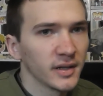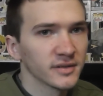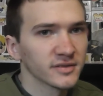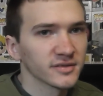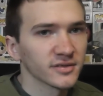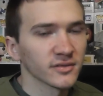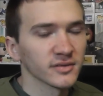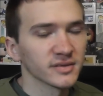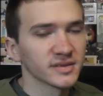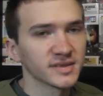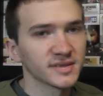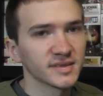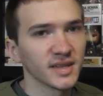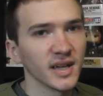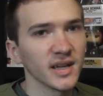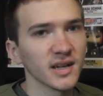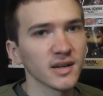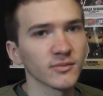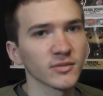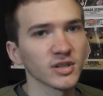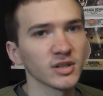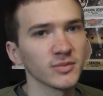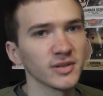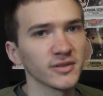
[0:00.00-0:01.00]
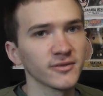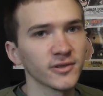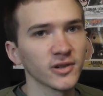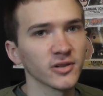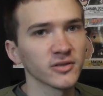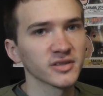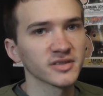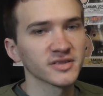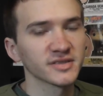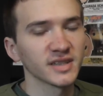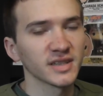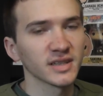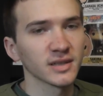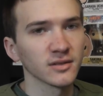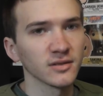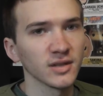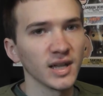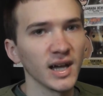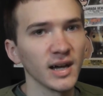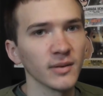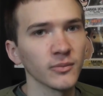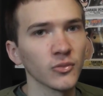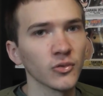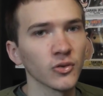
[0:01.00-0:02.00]
So instead, I'm going to be focusing a
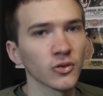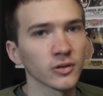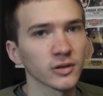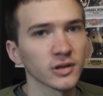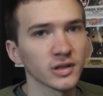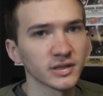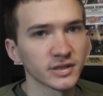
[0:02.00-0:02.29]
lot more